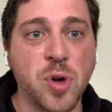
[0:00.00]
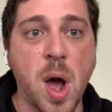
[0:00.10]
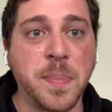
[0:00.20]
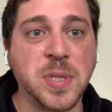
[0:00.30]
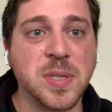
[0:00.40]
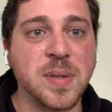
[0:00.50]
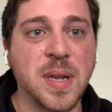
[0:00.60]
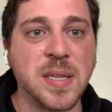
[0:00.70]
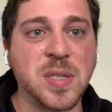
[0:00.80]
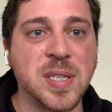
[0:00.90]
drops,
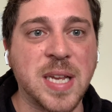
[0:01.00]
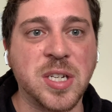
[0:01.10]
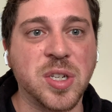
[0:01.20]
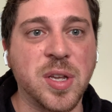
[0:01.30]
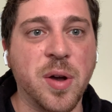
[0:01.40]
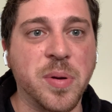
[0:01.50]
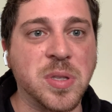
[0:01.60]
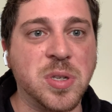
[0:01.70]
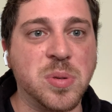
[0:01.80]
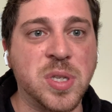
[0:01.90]
it's essentially
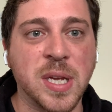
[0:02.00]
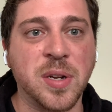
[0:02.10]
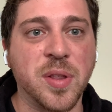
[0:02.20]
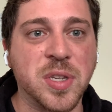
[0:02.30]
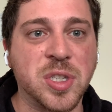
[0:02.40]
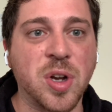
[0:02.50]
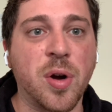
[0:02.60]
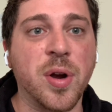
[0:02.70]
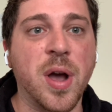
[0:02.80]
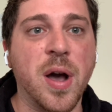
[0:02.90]
going to signal the
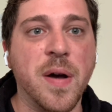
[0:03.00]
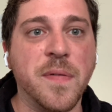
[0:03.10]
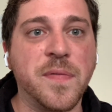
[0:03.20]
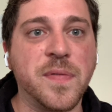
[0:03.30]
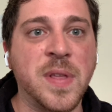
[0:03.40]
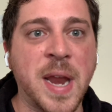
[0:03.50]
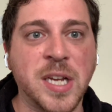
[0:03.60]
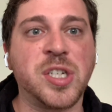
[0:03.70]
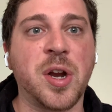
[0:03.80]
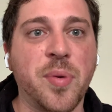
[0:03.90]
start of the
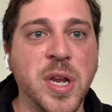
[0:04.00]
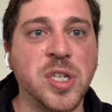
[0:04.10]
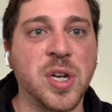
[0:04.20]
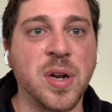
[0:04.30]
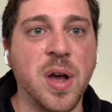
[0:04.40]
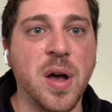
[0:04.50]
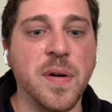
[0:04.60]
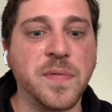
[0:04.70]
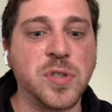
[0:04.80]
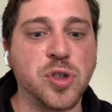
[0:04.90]
next generation
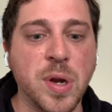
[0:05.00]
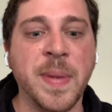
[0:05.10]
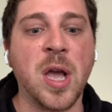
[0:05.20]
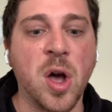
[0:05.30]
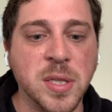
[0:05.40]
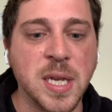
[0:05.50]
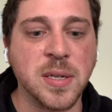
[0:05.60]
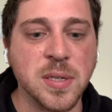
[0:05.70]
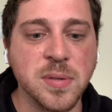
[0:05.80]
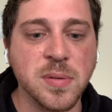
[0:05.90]
of streaming
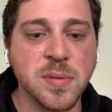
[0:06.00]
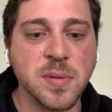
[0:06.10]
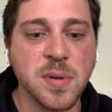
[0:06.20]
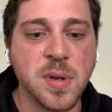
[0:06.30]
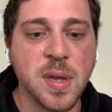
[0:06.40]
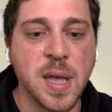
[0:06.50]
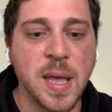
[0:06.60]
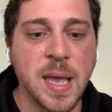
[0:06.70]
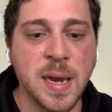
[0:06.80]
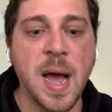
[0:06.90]
content
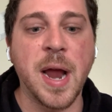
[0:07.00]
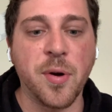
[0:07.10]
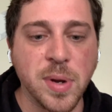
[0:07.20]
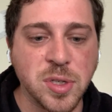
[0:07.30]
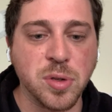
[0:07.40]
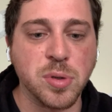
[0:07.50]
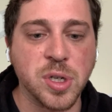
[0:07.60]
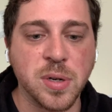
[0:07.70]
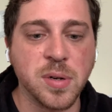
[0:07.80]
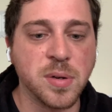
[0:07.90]
in higher resolution.